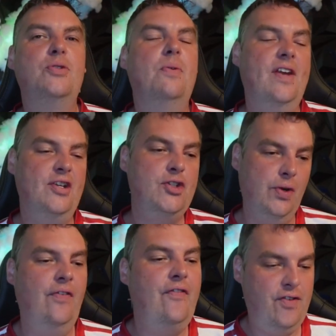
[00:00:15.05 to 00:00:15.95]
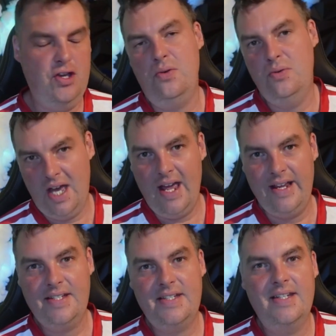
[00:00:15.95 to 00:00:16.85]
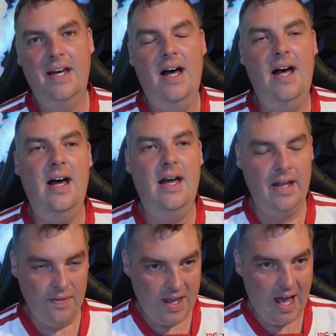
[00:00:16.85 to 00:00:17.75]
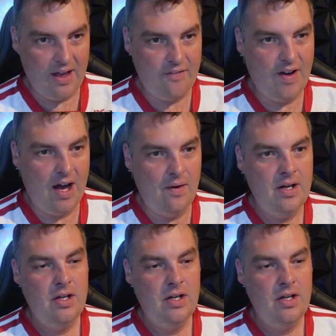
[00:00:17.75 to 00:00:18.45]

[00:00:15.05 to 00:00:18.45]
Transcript: We've had a tough few days in the AFL,